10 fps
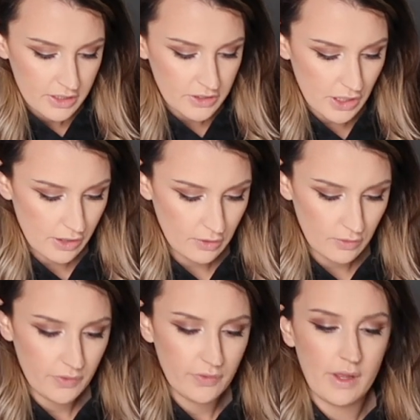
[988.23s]

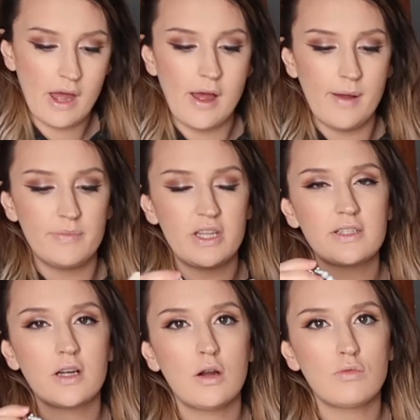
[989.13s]
So
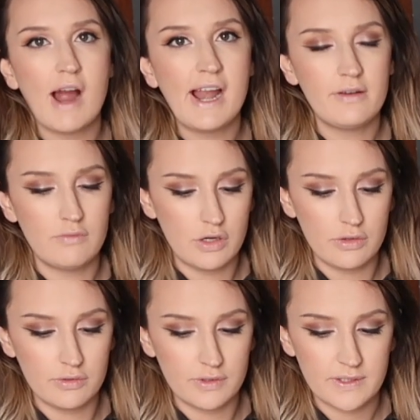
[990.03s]
these are Ryan and
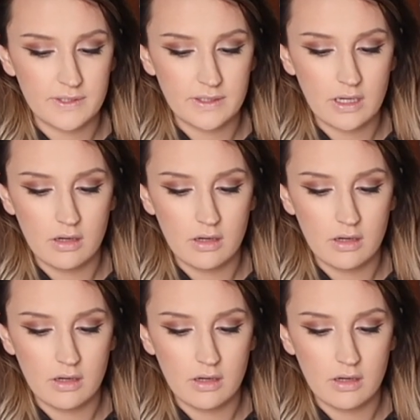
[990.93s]
Rose